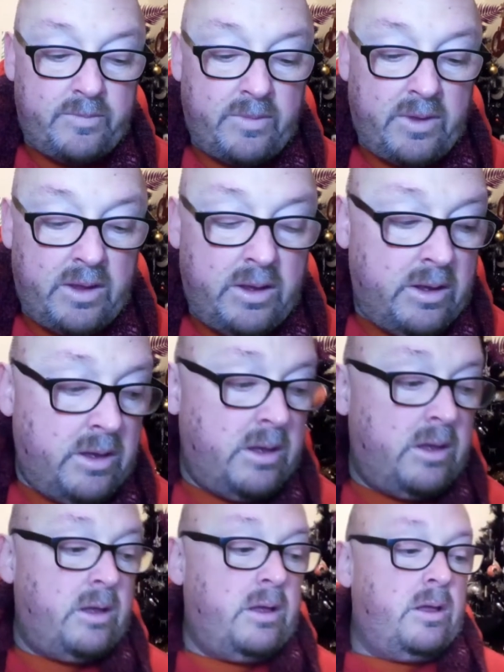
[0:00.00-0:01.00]

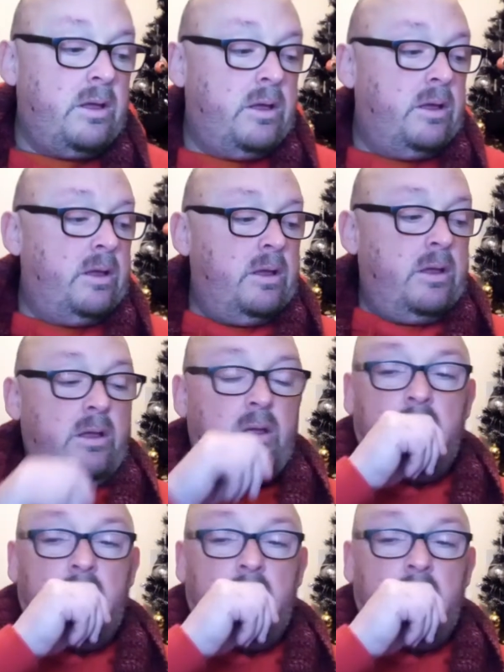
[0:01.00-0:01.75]
(no one is talking)